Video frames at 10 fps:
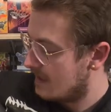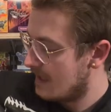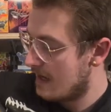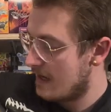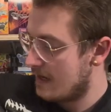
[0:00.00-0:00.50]

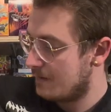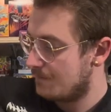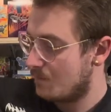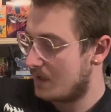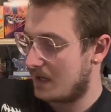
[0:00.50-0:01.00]
Okay,
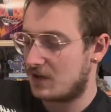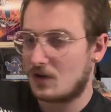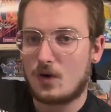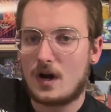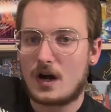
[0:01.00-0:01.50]
we got good
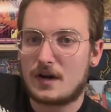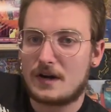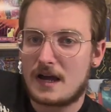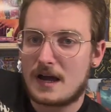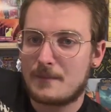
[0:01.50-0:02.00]
old
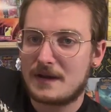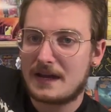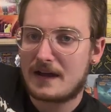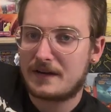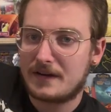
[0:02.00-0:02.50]
Hariyama
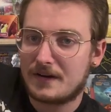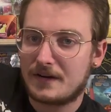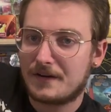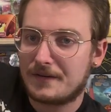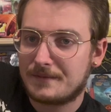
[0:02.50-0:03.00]
down
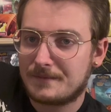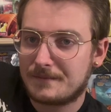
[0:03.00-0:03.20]
here.